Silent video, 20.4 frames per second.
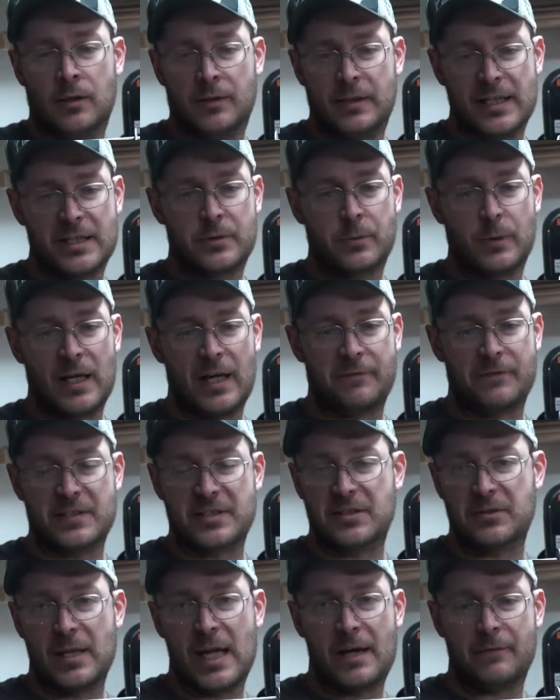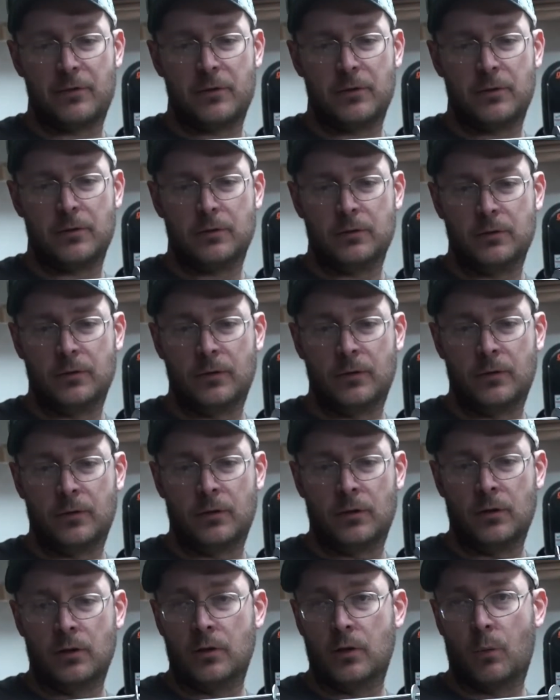This way, if it's level,
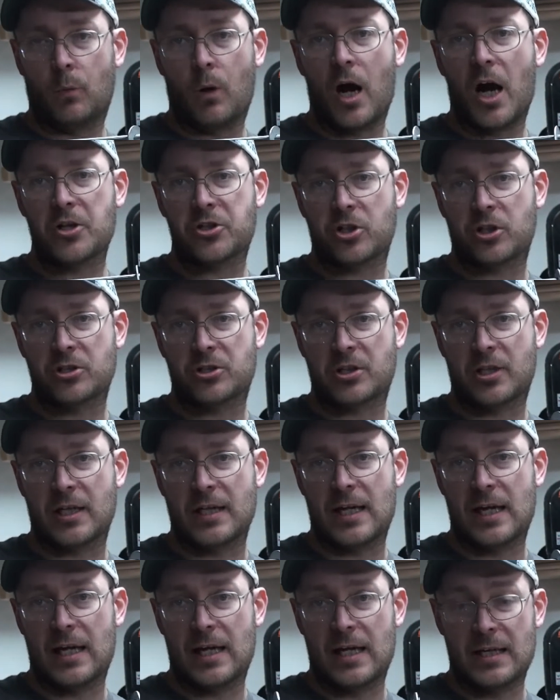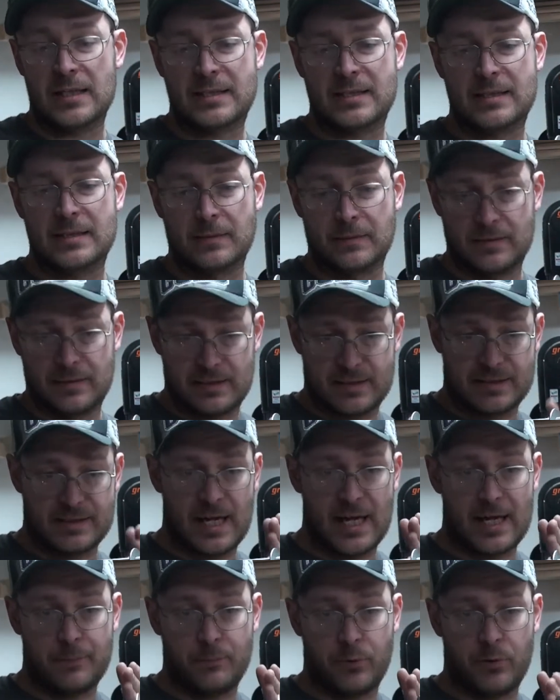the washer is going to
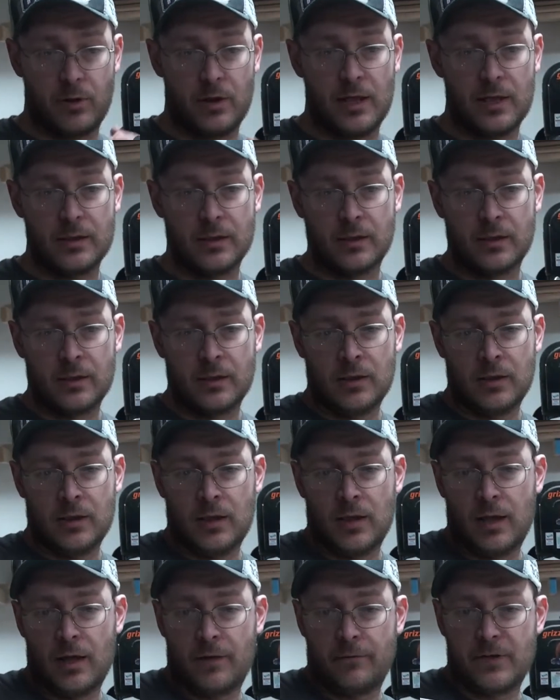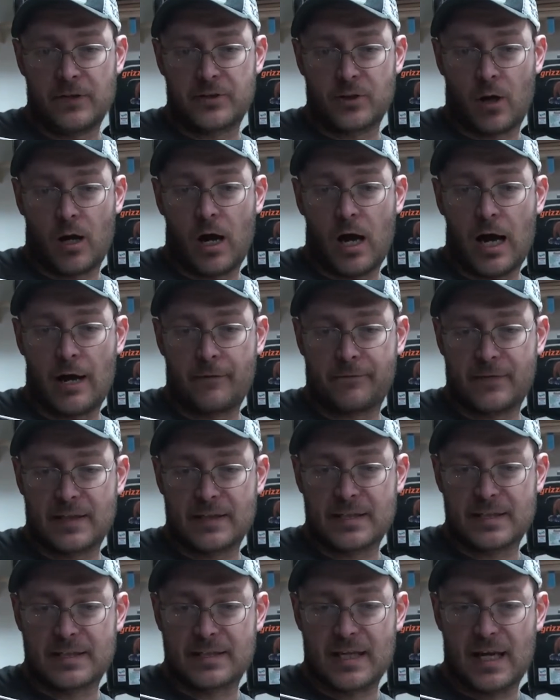stay put. If it's off
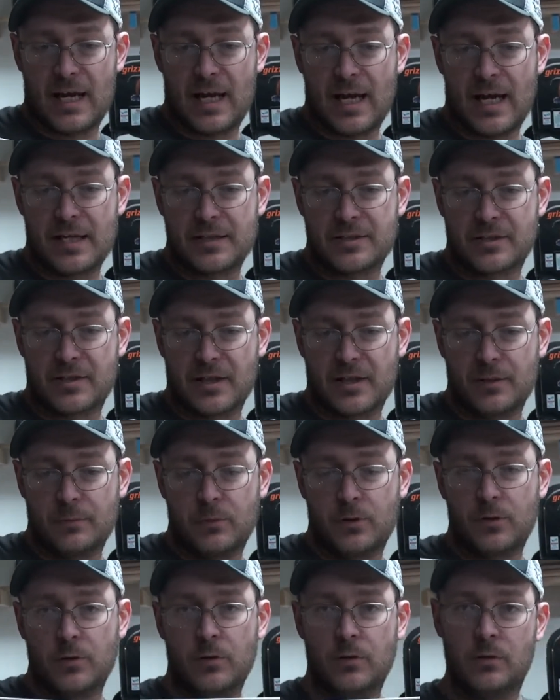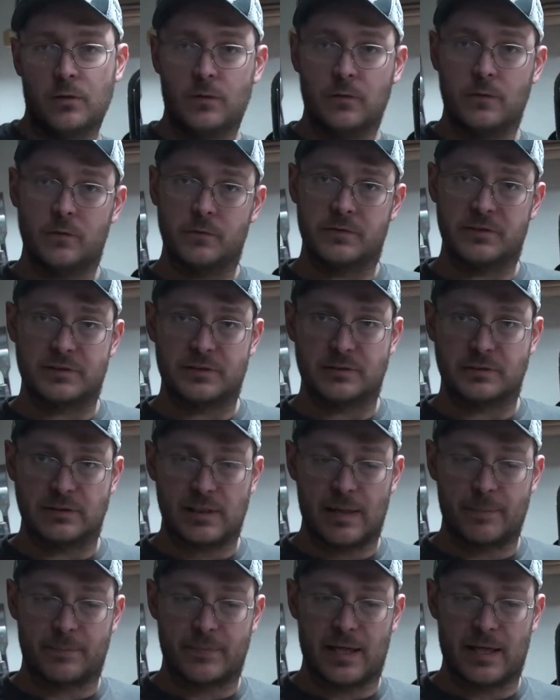on the side, it's going to move.
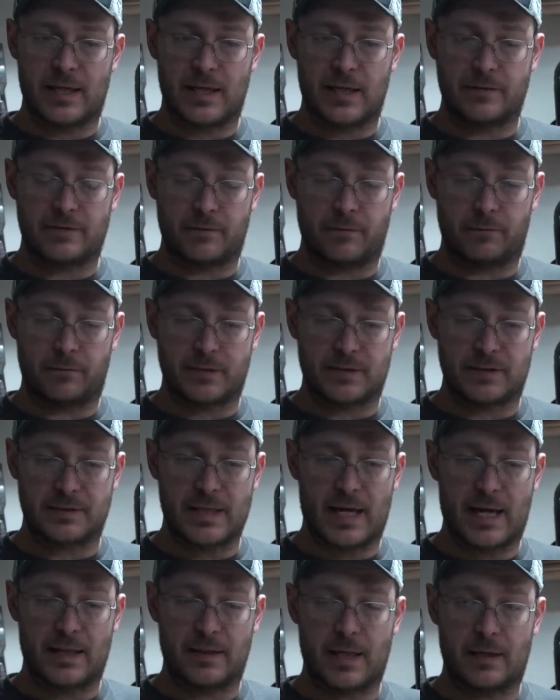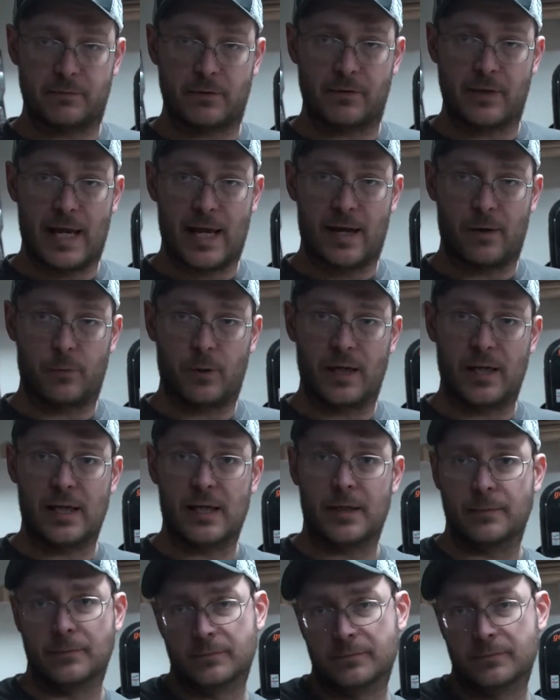Same thing if it's not level that way.